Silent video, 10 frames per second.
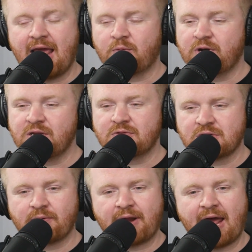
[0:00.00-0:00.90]
And when you
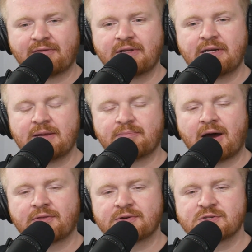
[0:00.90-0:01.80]
don't have it, it
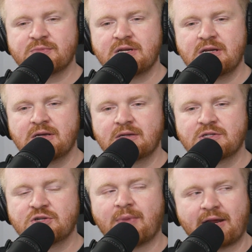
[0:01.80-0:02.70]
bothers me
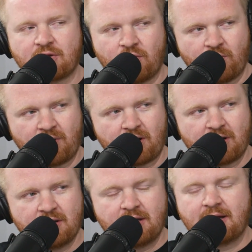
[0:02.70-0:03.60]
to my core.